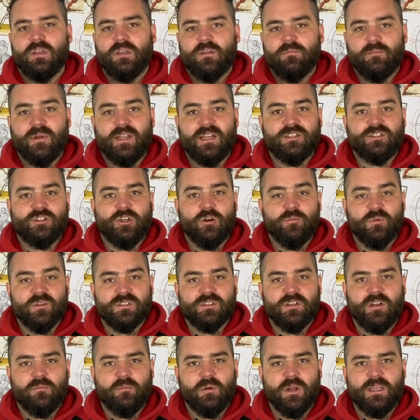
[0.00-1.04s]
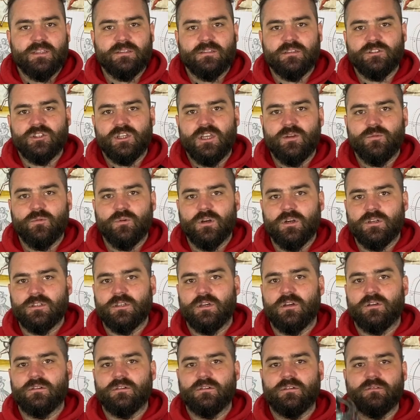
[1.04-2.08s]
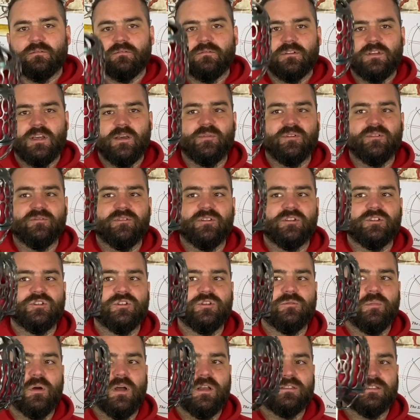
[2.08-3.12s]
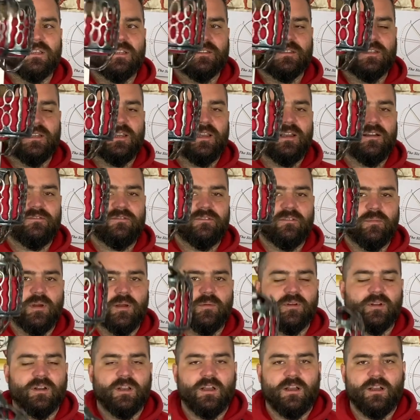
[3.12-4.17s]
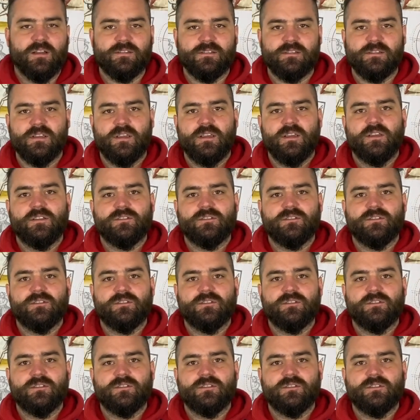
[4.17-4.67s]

Manitoba style blades that Jay worked on come in for the two baskets that I have from Armour Class.